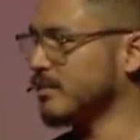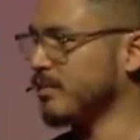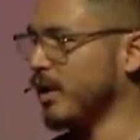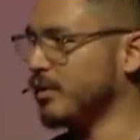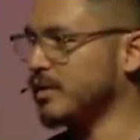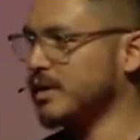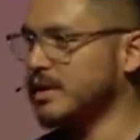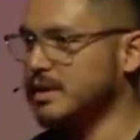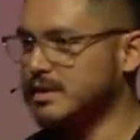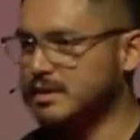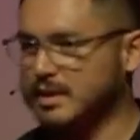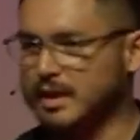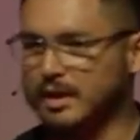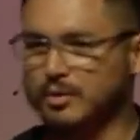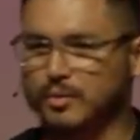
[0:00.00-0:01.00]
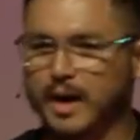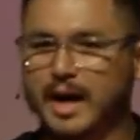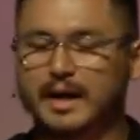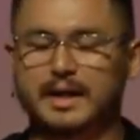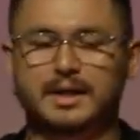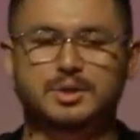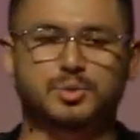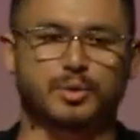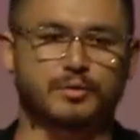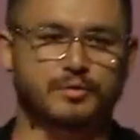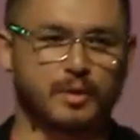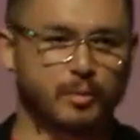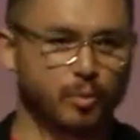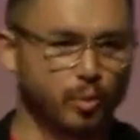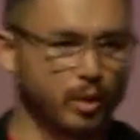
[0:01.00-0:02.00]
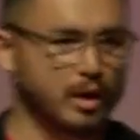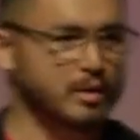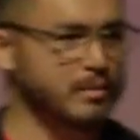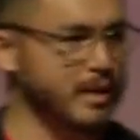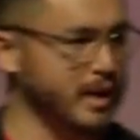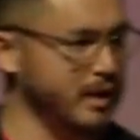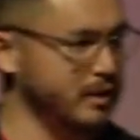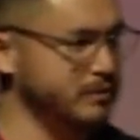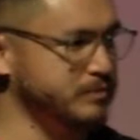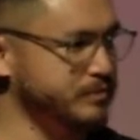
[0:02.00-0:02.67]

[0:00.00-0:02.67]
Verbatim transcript: writings were from one man.